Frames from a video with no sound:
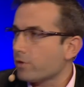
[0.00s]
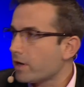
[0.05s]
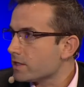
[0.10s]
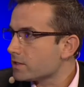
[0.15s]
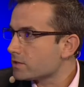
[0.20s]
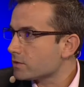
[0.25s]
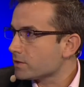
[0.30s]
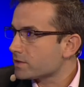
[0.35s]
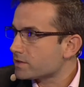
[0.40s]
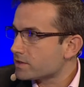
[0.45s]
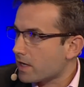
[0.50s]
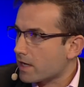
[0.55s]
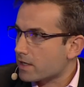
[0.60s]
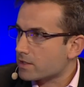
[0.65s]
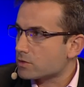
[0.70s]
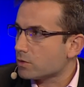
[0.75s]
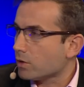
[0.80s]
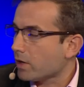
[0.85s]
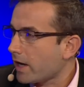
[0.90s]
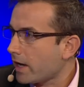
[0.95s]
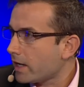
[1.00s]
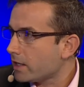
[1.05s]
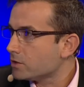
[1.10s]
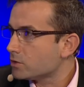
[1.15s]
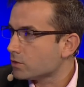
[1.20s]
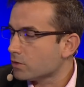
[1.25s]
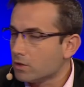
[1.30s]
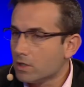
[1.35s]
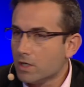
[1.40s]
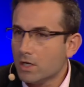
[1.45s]
race or sex or
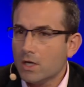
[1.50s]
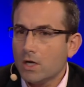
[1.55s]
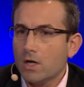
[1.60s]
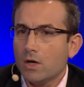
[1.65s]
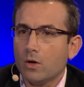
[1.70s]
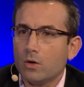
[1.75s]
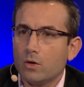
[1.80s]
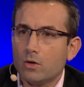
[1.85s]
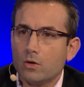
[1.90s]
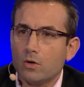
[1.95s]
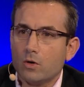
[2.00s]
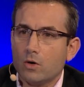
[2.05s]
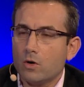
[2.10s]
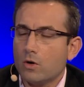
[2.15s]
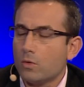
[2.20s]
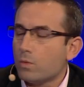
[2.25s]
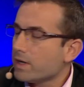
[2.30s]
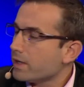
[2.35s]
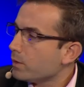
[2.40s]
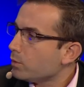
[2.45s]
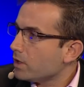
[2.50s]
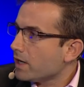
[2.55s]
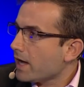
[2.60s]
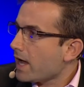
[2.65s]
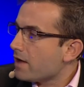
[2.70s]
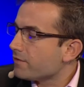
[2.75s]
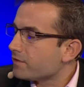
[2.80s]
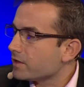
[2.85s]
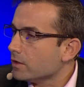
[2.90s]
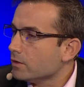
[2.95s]
age or what
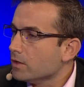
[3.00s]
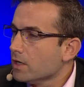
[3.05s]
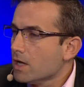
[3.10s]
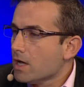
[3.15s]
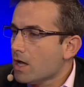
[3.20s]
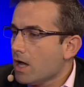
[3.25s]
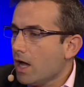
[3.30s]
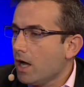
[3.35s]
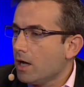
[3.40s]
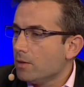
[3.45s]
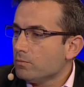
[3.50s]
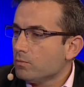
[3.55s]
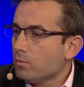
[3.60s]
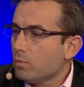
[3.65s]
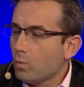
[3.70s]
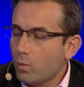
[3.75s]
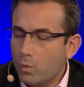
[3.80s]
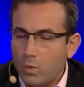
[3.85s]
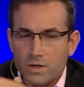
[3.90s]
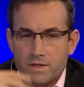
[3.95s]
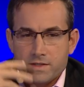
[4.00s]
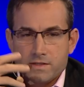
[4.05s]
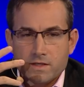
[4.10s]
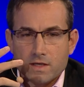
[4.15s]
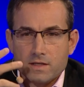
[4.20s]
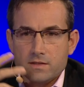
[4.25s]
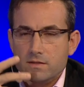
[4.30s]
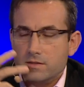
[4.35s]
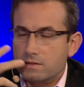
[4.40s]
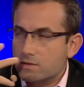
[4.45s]
have you. What is
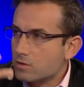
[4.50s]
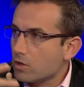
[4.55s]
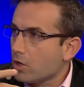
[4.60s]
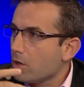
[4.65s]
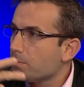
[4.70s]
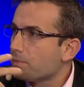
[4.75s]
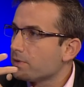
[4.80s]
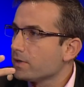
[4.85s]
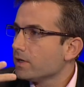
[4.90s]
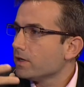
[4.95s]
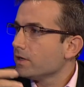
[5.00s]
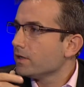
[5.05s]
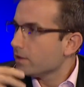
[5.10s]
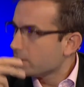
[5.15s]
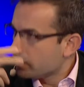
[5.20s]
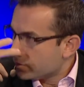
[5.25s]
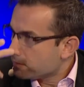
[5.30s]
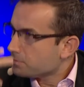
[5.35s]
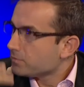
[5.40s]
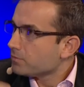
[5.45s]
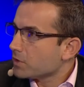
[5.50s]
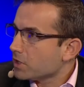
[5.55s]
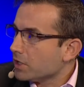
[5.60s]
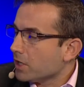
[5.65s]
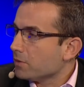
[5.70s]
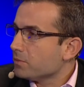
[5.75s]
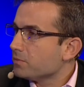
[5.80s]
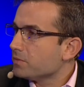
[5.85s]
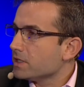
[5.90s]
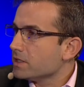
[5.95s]
there to stop
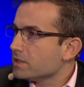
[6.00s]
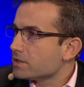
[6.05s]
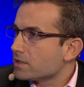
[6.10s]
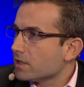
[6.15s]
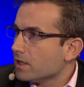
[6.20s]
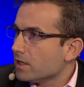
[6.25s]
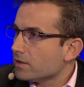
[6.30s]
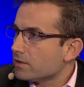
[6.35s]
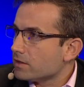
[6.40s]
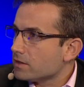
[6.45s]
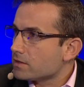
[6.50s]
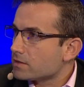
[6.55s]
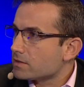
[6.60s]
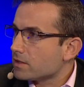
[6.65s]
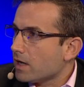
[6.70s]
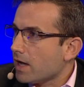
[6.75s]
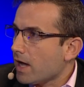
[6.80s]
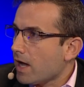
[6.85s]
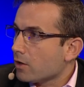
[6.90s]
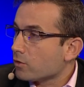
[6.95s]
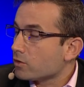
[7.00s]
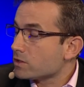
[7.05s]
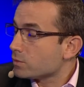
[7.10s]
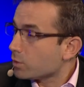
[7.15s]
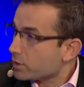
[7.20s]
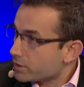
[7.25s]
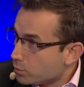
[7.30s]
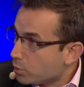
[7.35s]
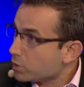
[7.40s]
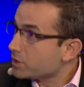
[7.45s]
these
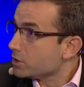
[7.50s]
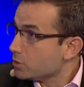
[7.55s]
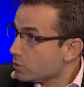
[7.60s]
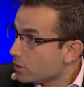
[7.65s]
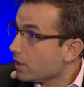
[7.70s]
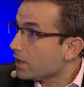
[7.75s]
algorithms? What do you